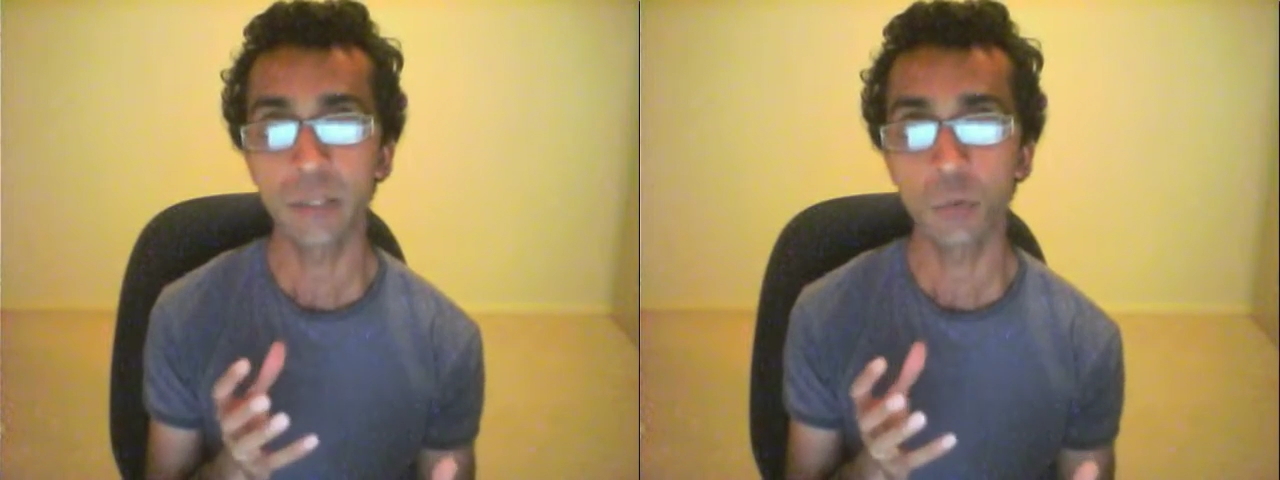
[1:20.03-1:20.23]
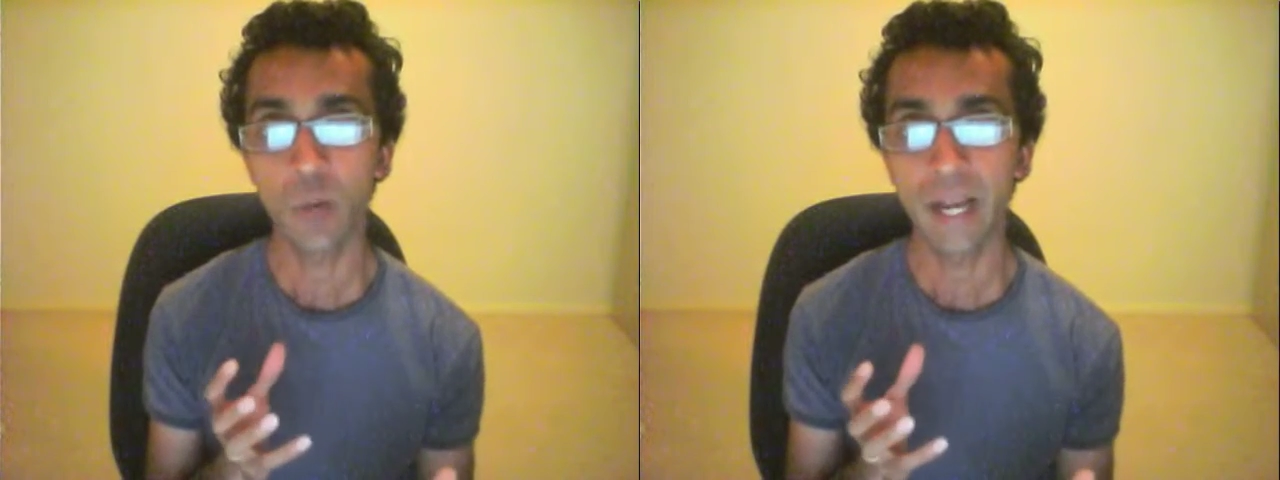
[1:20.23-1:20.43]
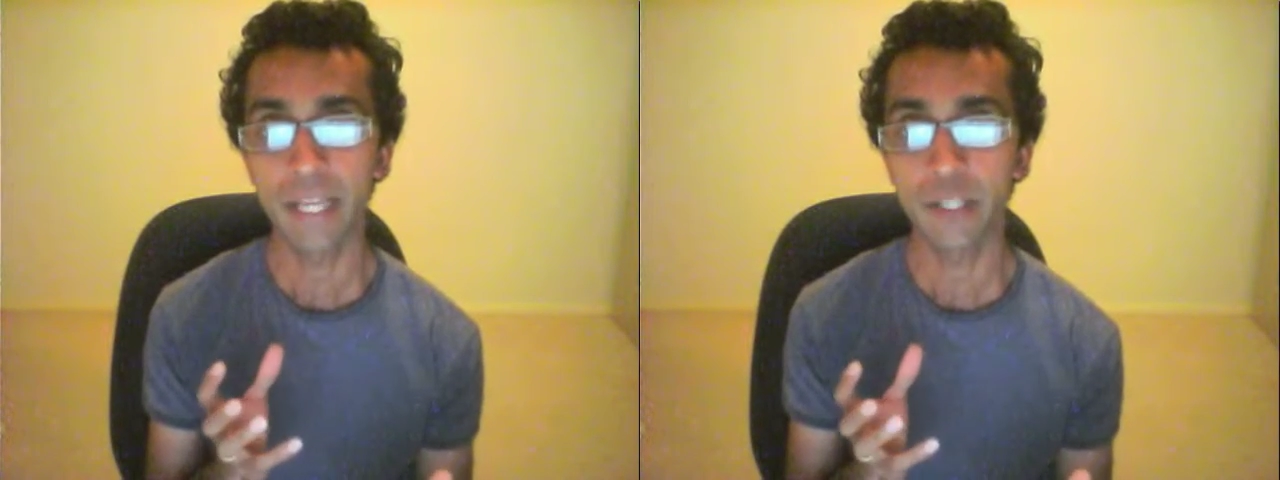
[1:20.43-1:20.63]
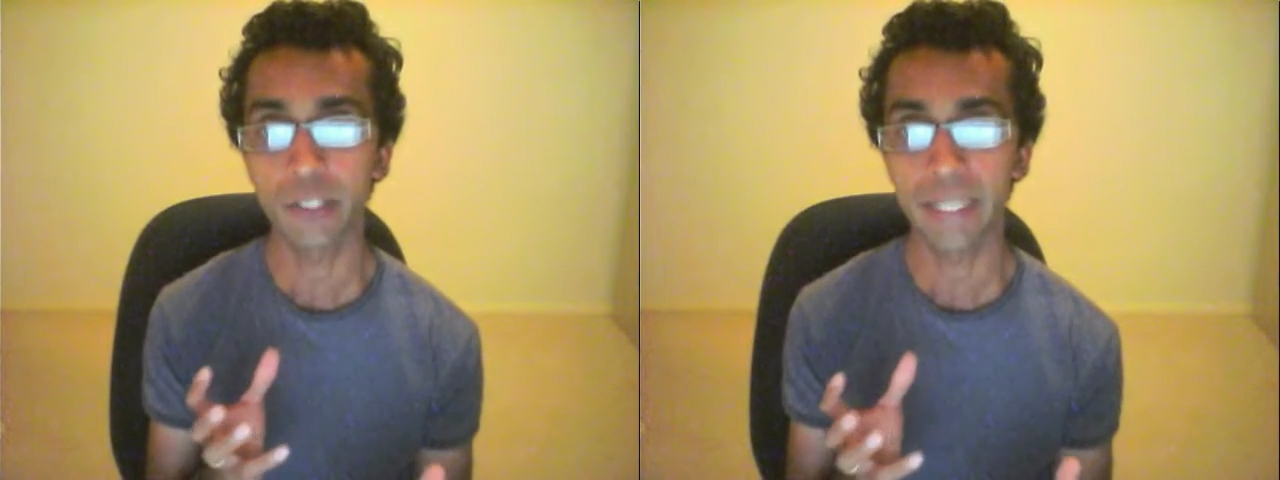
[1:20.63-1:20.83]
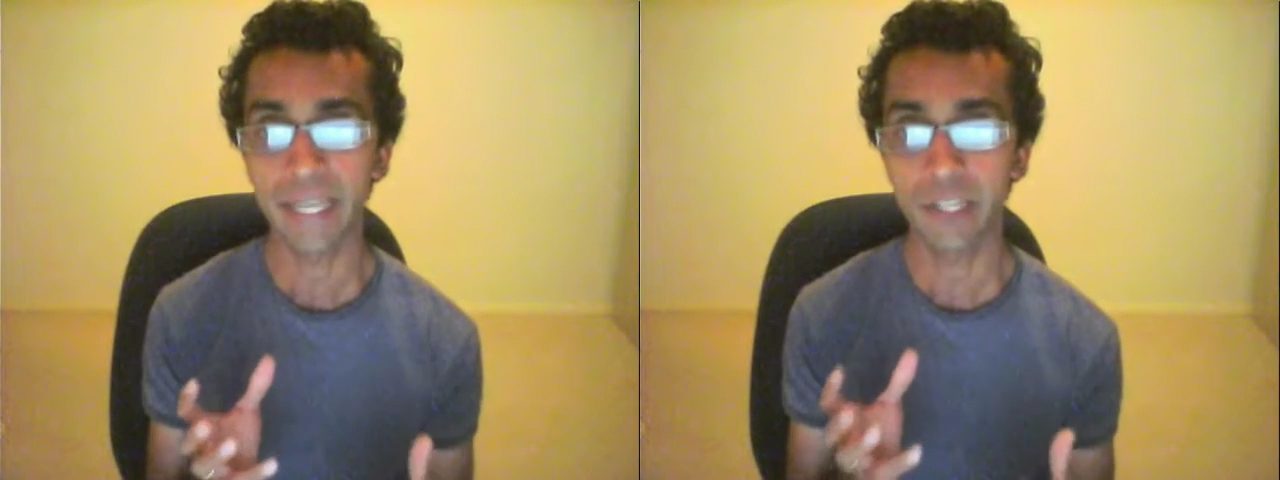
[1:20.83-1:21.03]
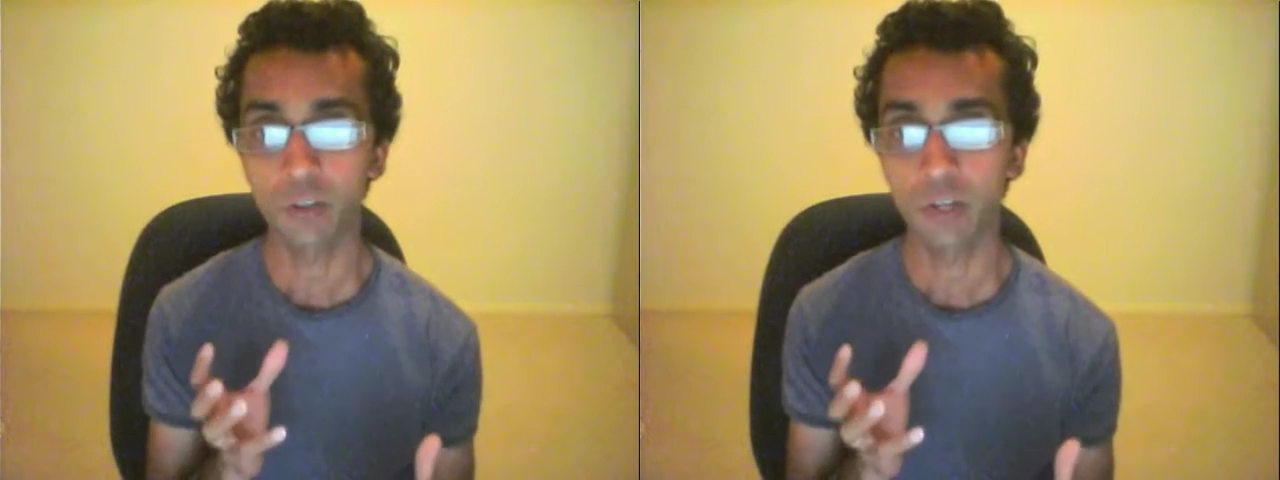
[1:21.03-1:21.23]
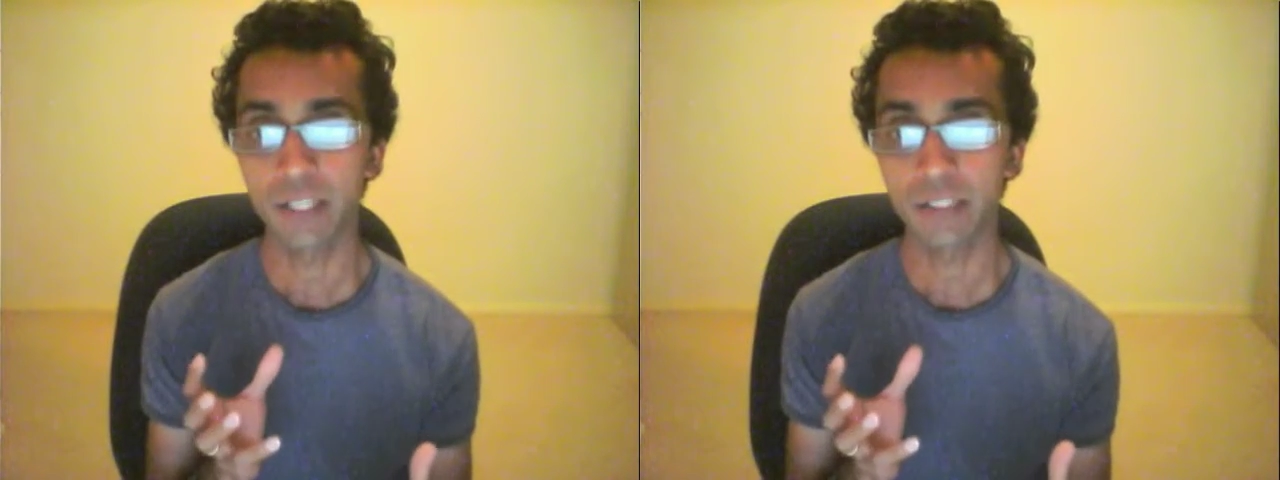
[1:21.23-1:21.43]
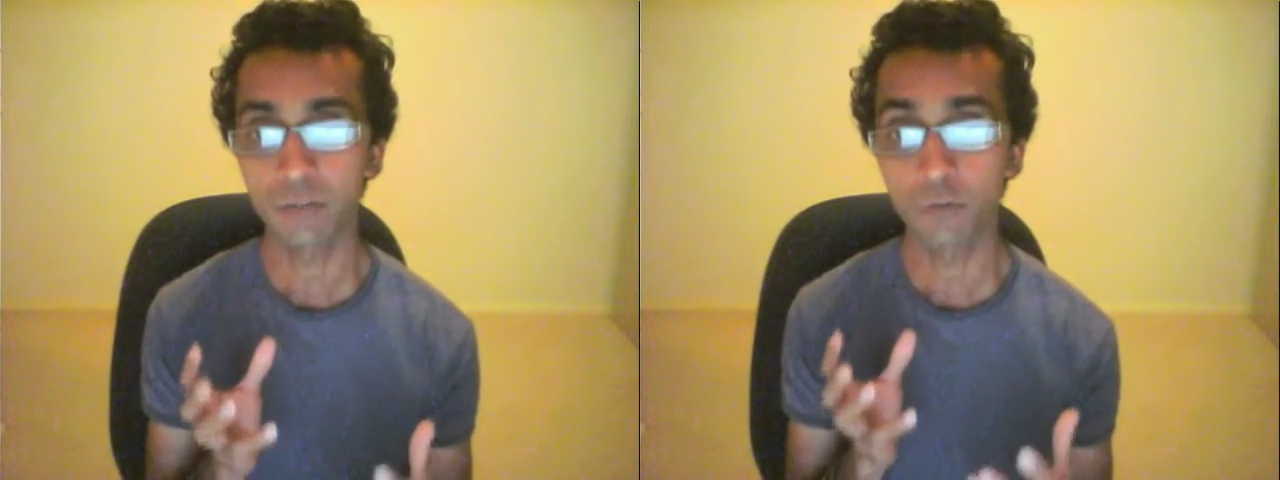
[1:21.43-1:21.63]
a way to
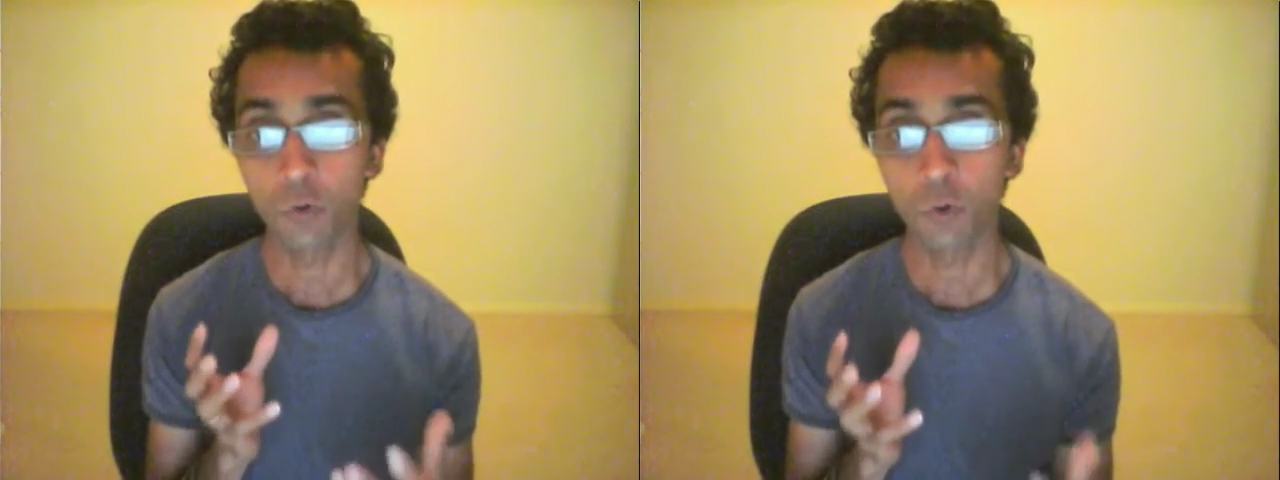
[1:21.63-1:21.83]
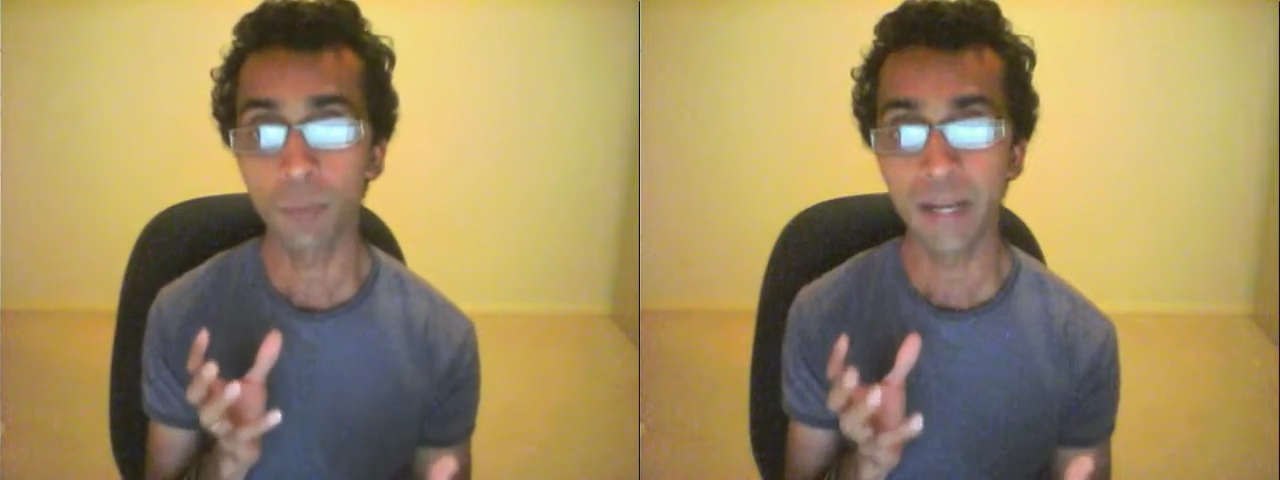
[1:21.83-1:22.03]
categorize the four